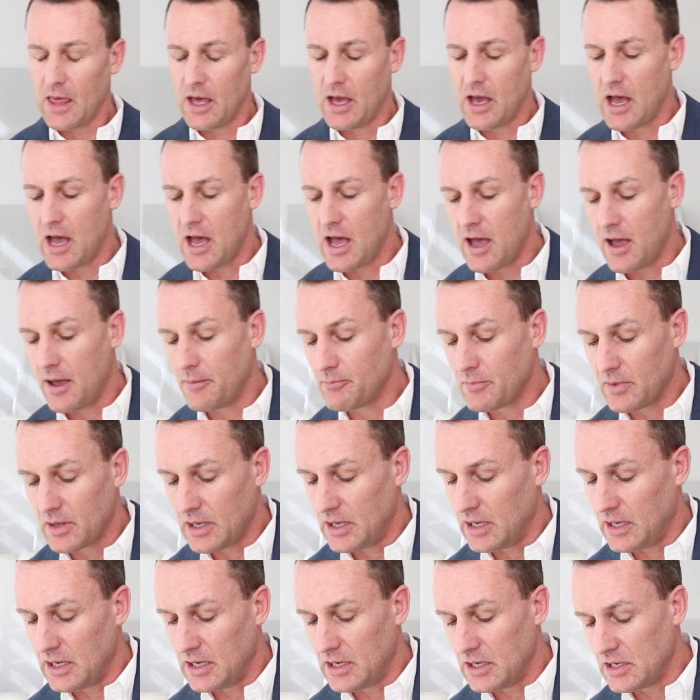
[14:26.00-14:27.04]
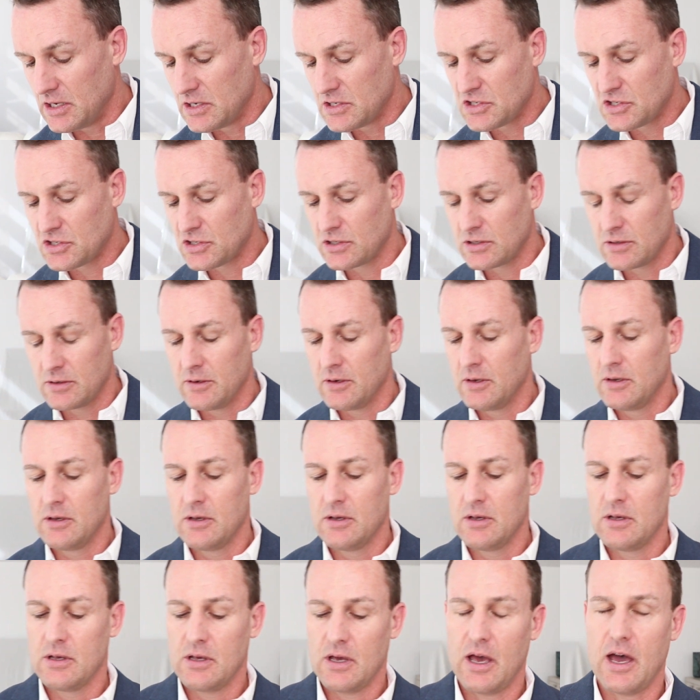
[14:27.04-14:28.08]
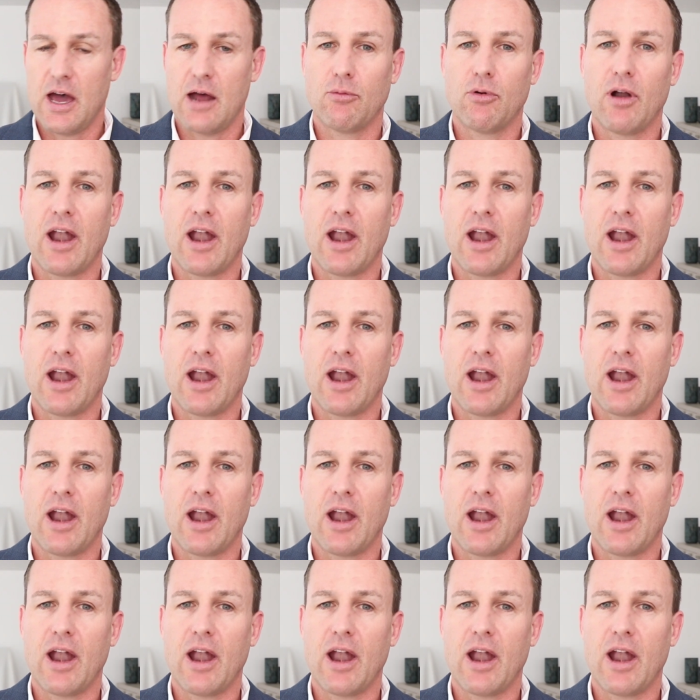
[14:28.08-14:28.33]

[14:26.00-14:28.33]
um, is uh,